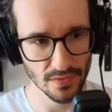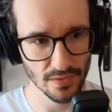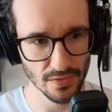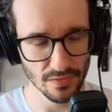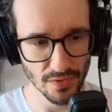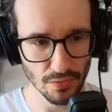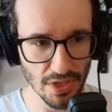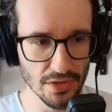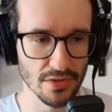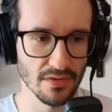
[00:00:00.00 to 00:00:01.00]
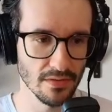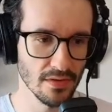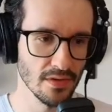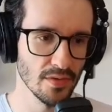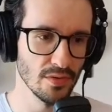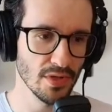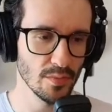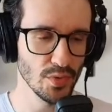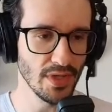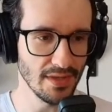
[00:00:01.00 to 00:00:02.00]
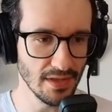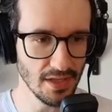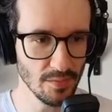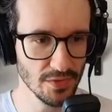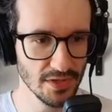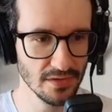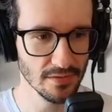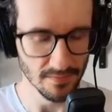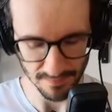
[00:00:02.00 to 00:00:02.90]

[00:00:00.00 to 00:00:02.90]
configuration. You can put a name on it.